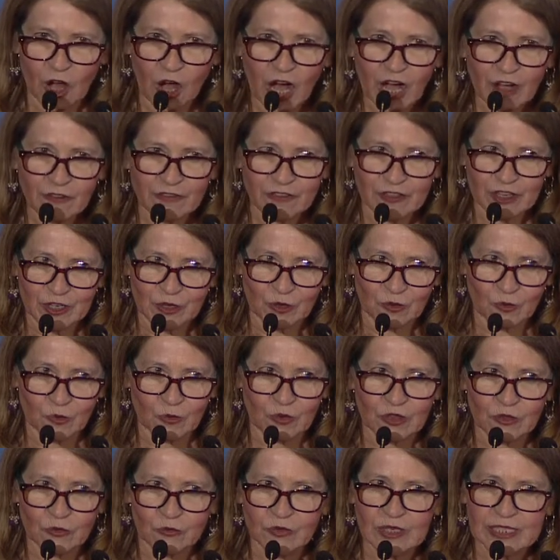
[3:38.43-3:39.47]
often
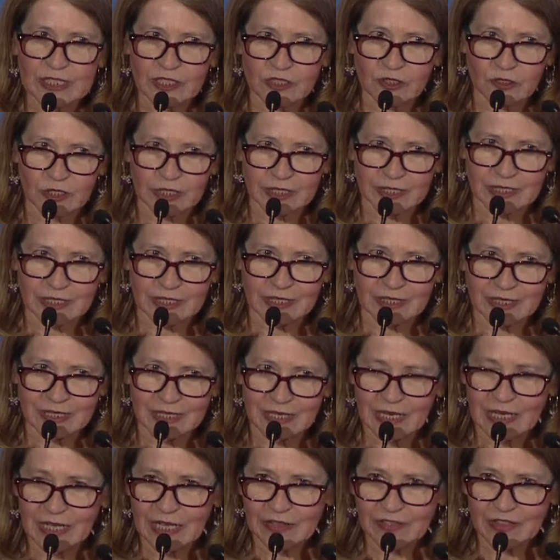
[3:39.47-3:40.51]
with resources
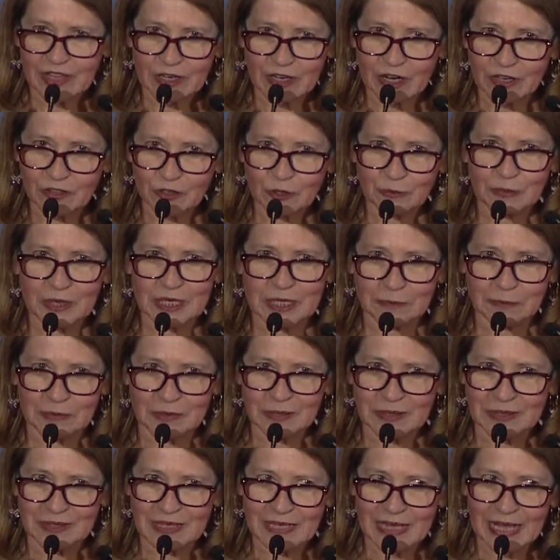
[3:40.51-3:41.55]
that other
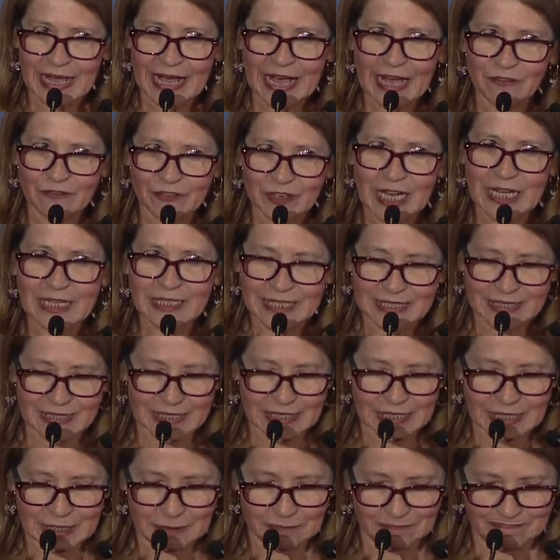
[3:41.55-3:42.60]
people have not
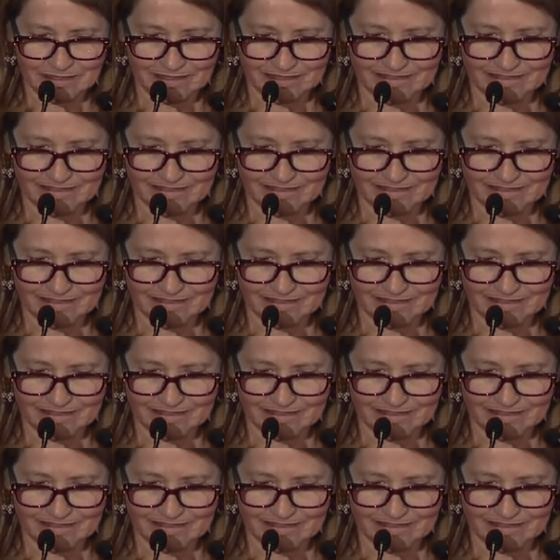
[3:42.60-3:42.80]
seen.